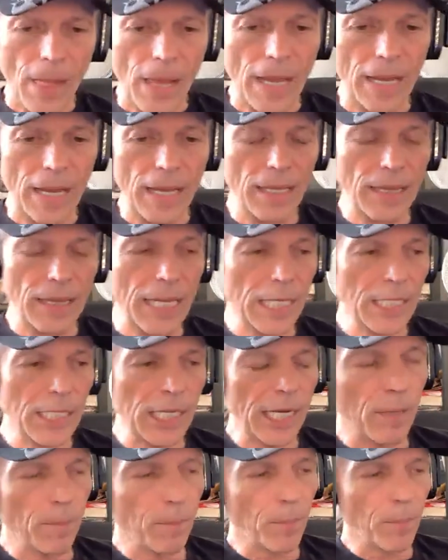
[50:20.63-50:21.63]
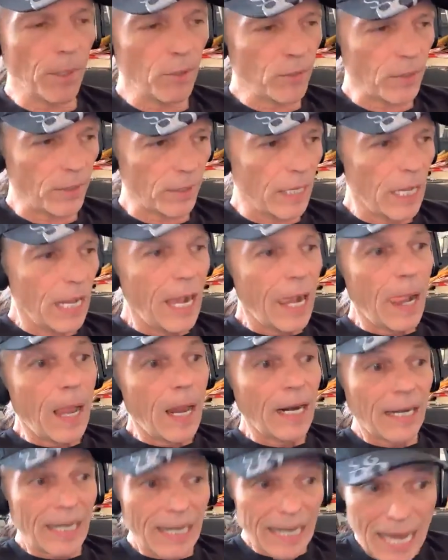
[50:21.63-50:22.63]
And that's how I approach it.
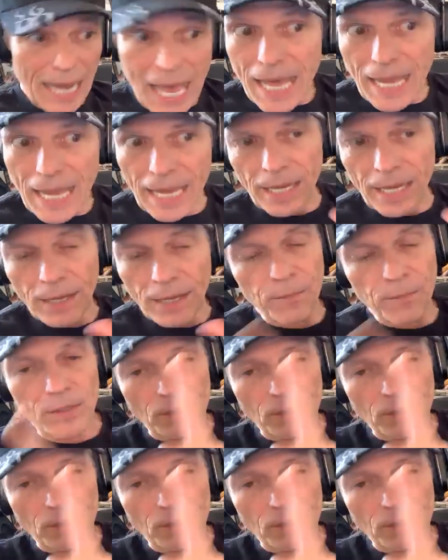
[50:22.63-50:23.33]
Live